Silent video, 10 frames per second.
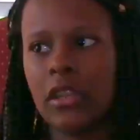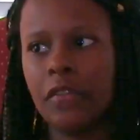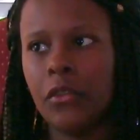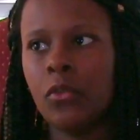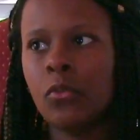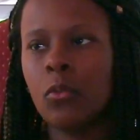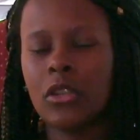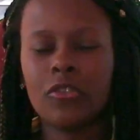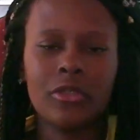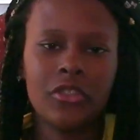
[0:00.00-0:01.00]
If you
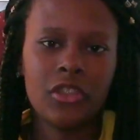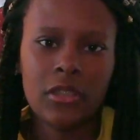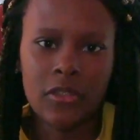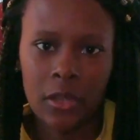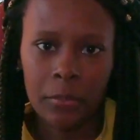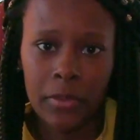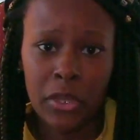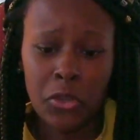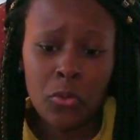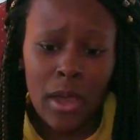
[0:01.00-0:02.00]
want to achieve
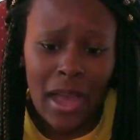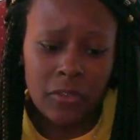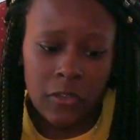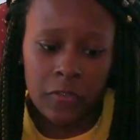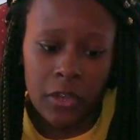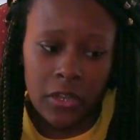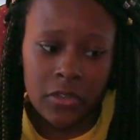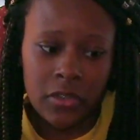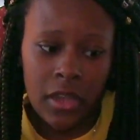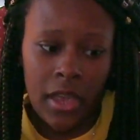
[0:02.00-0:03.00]
something, you have to
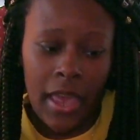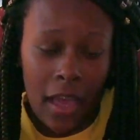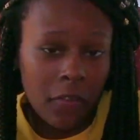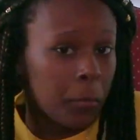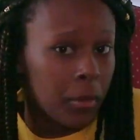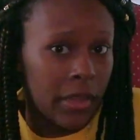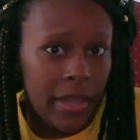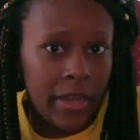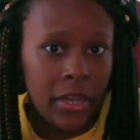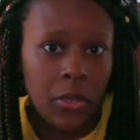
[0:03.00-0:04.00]
first have a
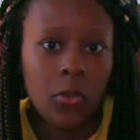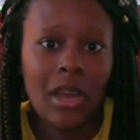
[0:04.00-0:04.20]
plan, and you